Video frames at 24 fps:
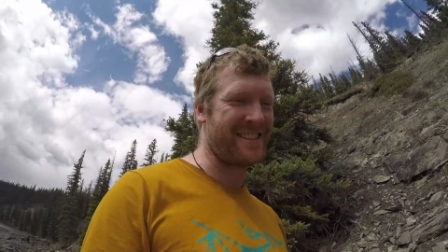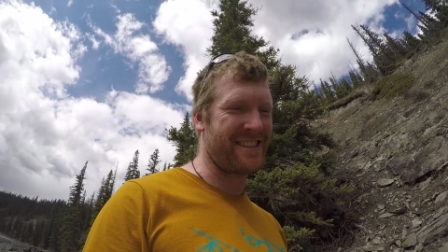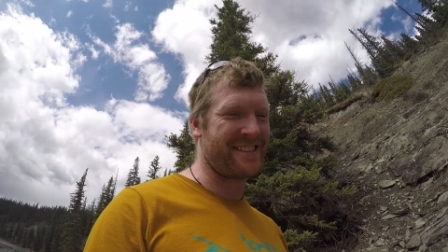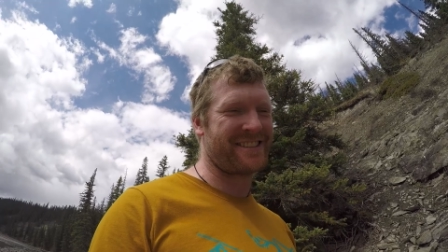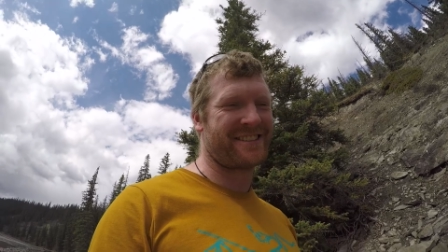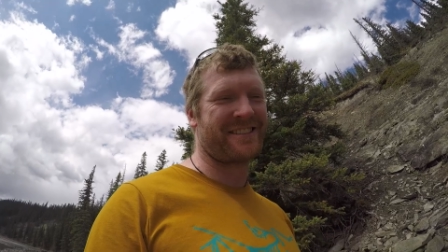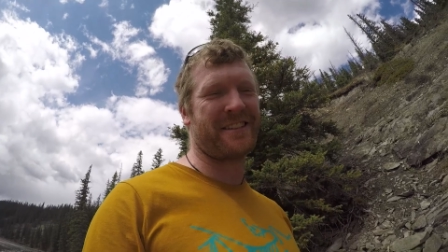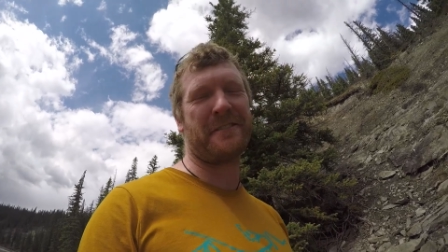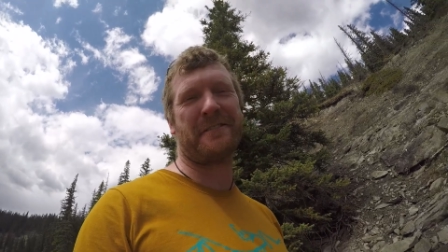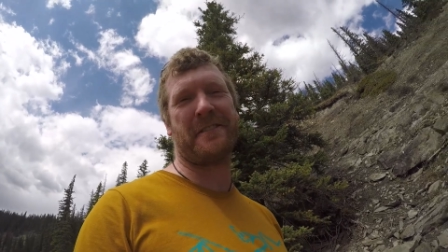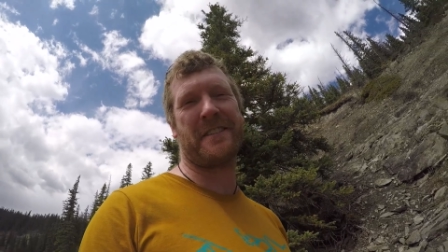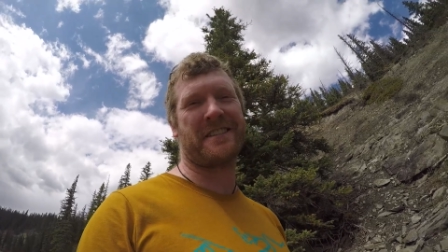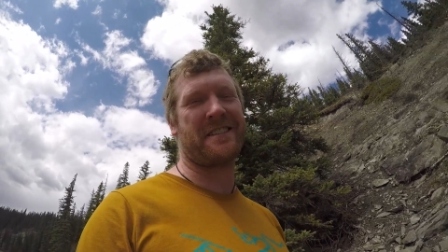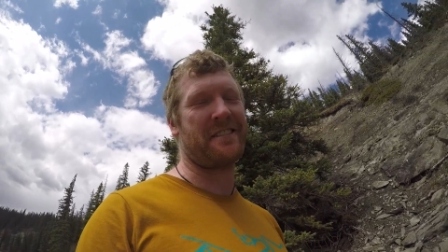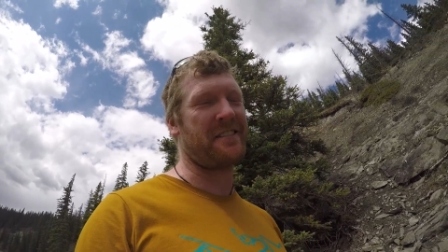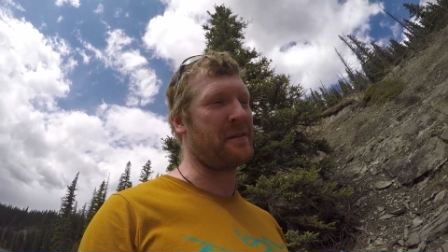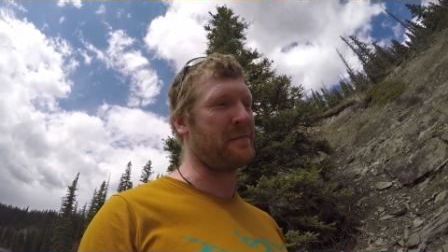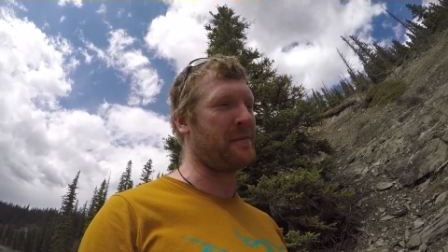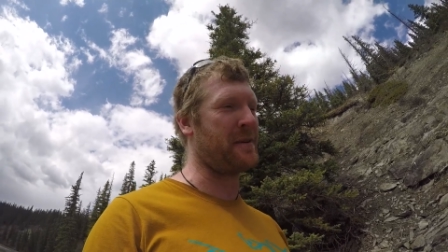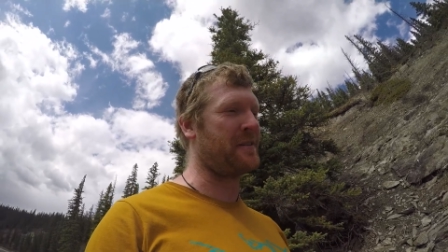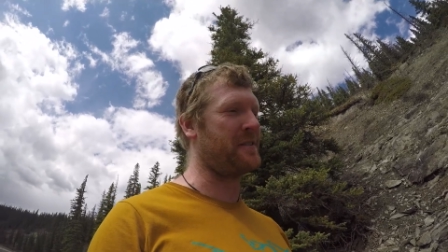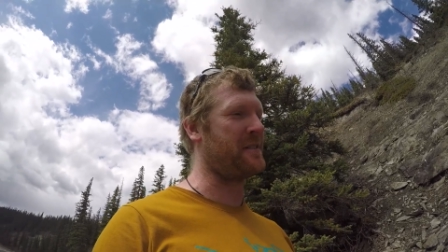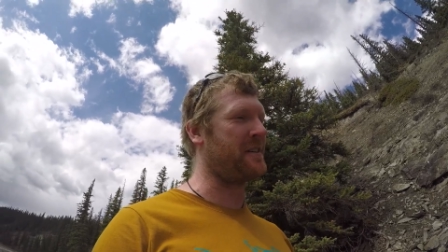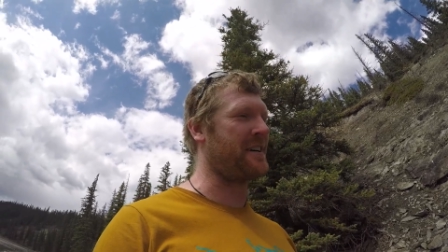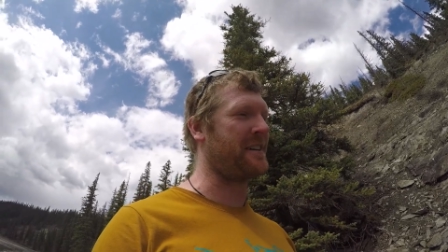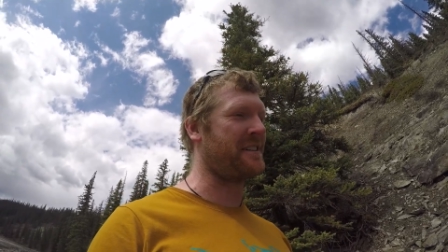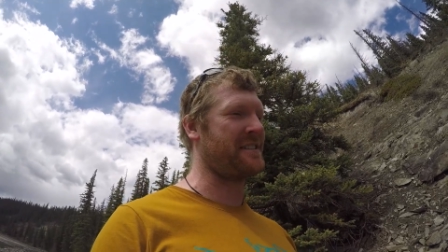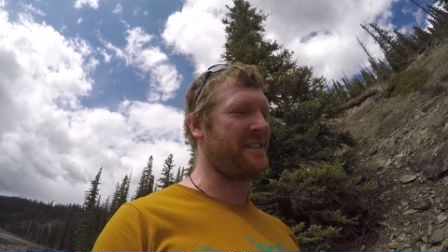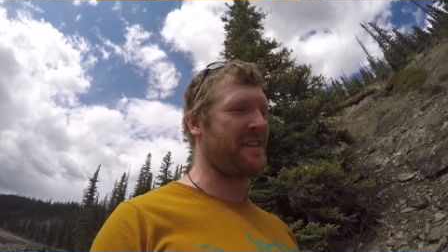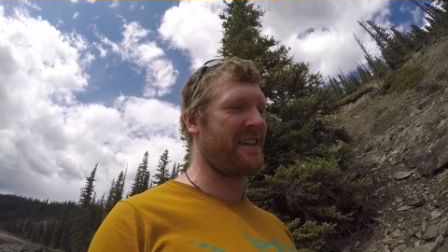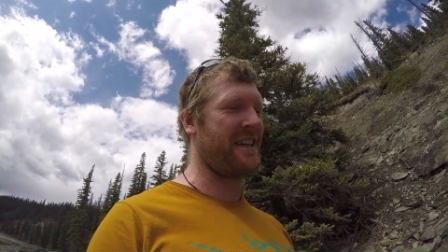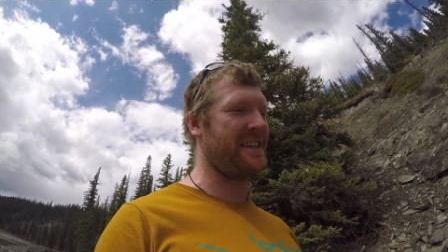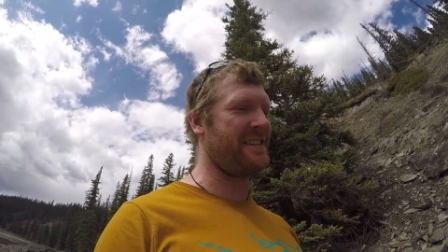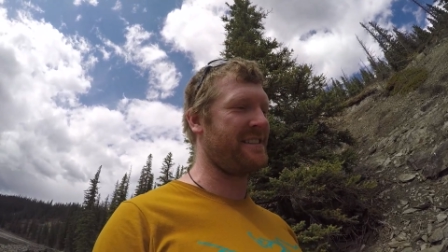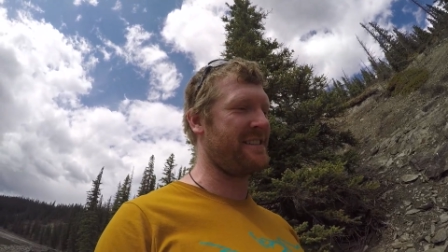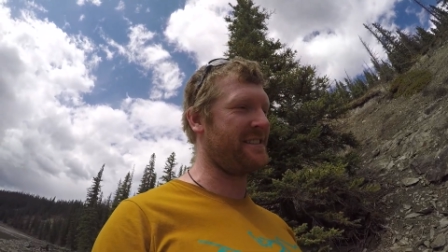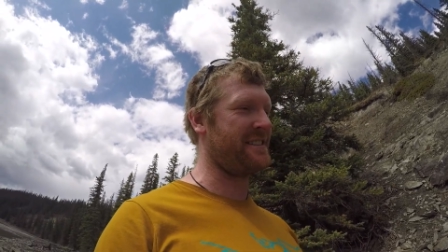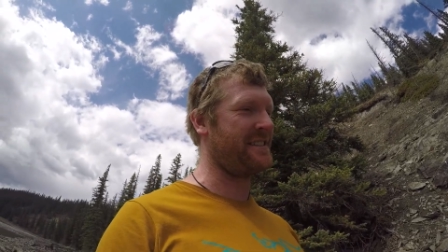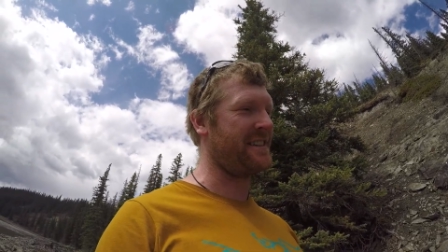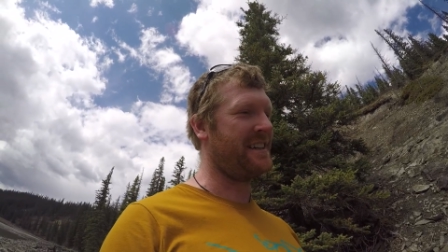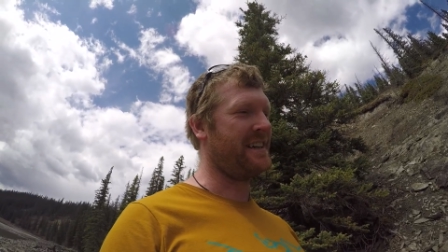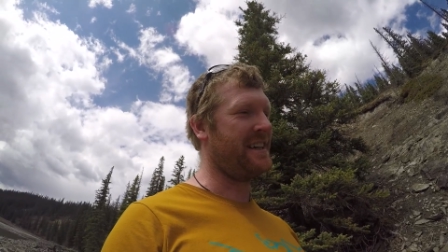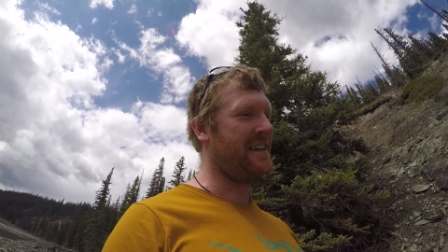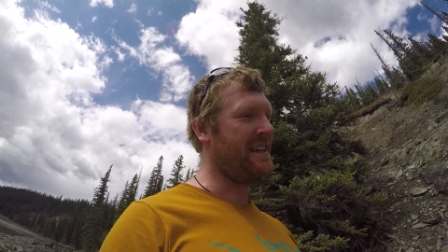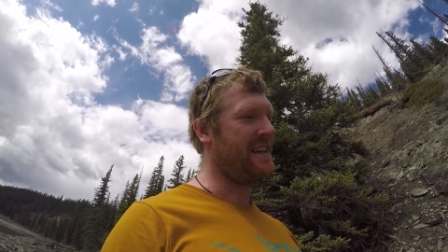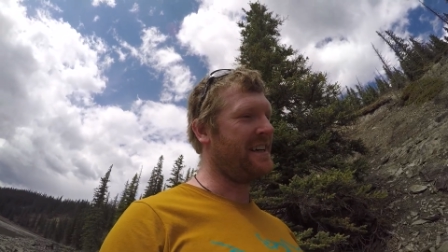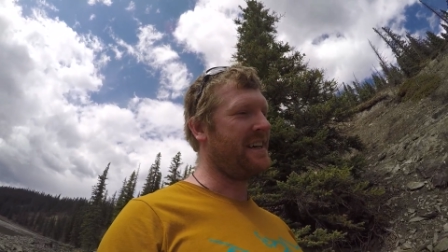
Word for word: The surface of the bone oxidizes.